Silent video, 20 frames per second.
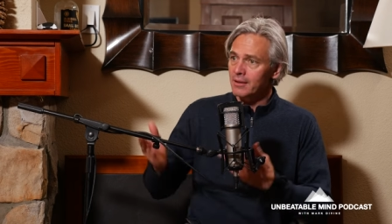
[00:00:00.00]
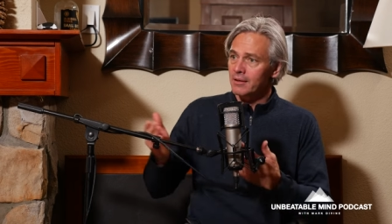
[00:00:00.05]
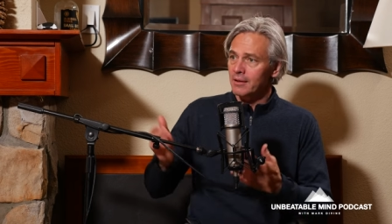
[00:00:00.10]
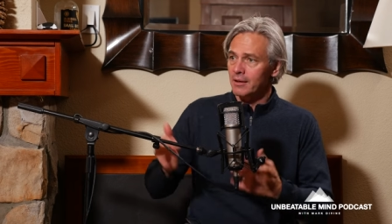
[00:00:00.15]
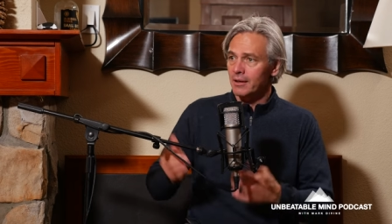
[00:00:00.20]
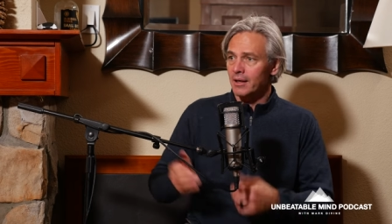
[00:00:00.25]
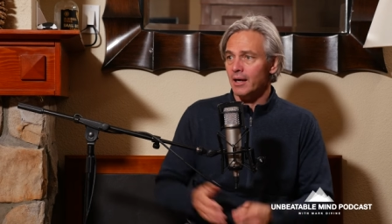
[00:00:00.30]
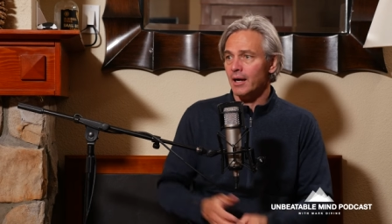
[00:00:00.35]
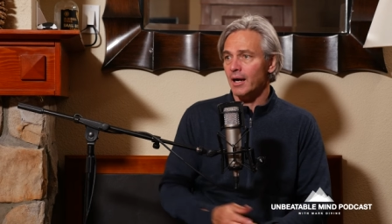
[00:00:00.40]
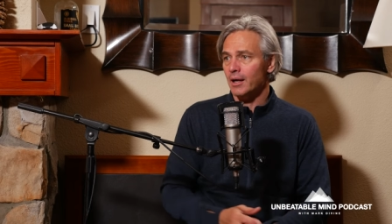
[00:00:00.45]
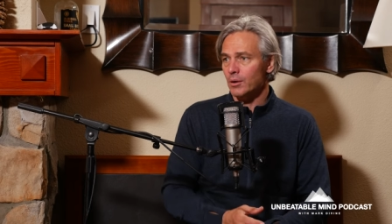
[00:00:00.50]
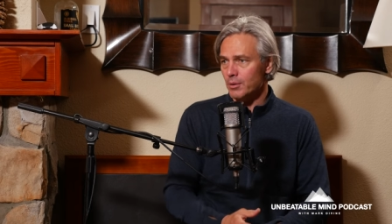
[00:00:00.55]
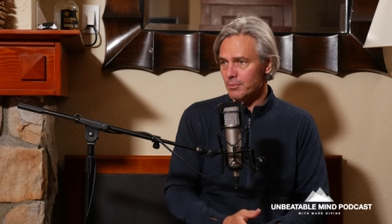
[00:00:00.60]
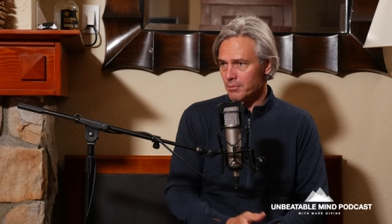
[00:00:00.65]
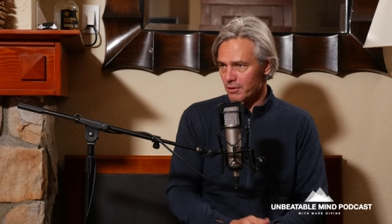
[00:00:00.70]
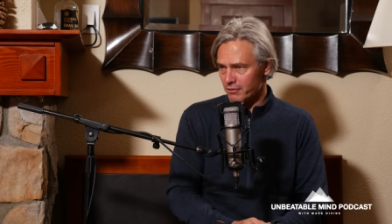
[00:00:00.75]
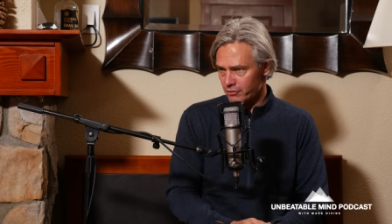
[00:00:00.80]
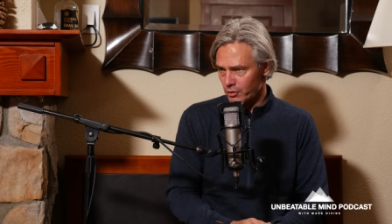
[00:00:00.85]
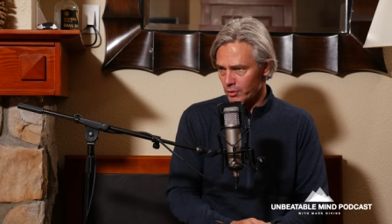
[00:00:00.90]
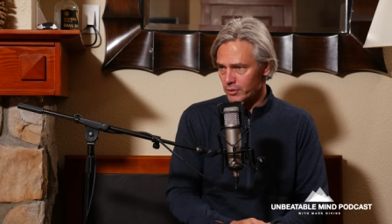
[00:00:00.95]
What's my
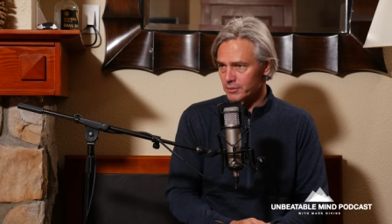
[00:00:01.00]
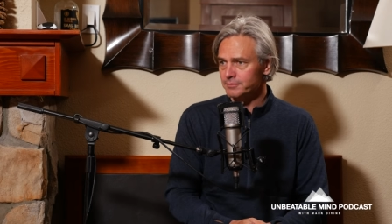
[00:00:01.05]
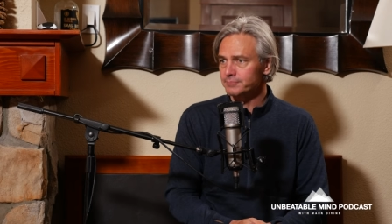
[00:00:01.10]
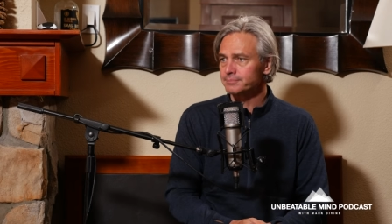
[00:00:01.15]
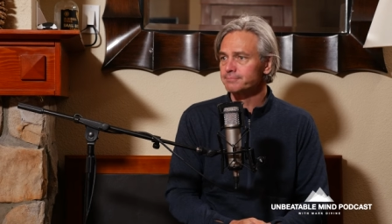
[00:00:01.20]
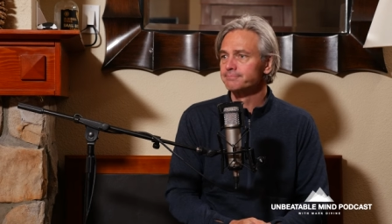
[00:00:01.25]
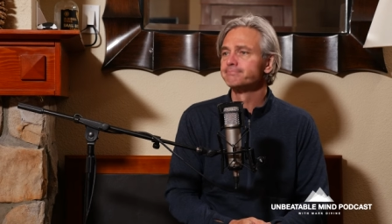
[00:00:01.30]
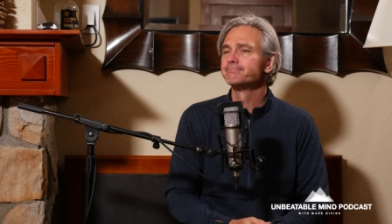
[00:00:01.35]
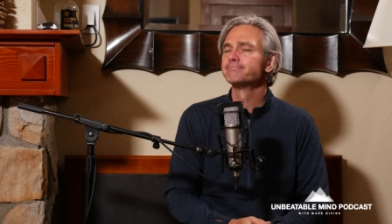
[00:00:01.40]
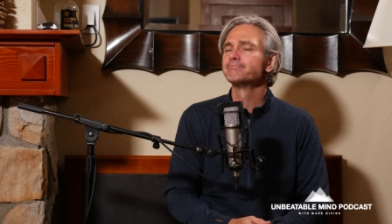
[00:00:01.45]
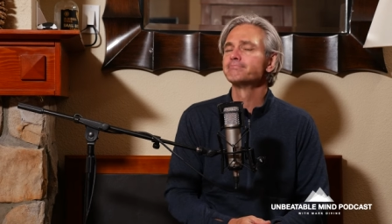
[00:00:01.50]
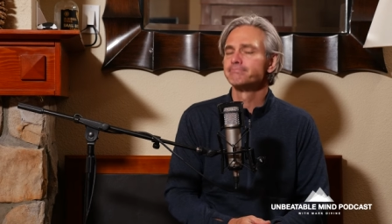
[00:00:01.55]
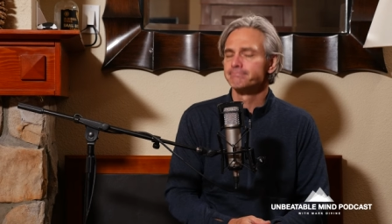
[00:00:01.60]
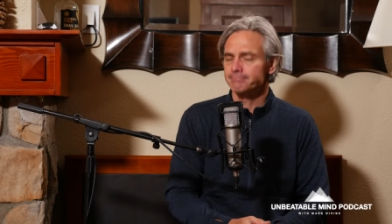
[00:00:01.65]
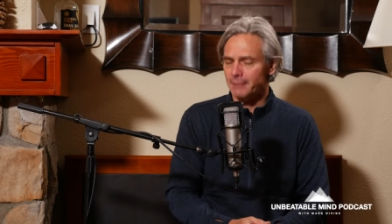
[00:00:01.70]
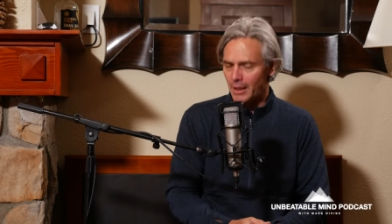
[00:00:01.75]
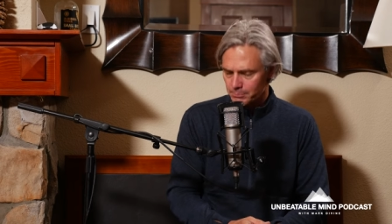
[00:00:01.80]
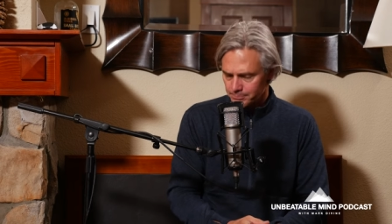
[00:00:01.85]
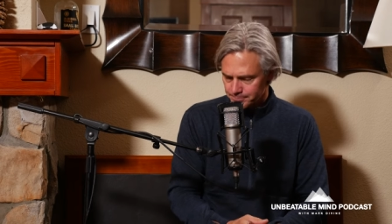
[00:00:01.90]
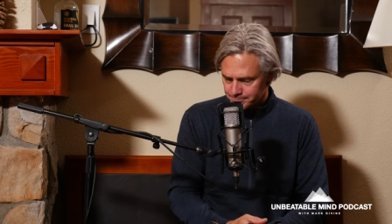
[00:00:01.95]
training plan, right?
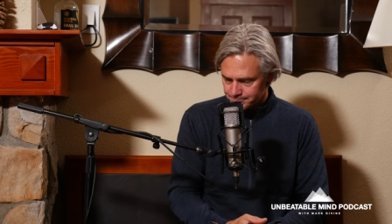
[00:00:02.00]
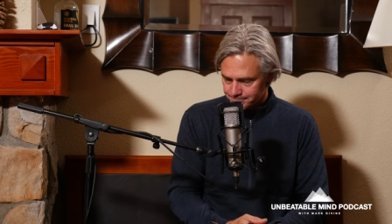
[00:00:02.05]
Yep.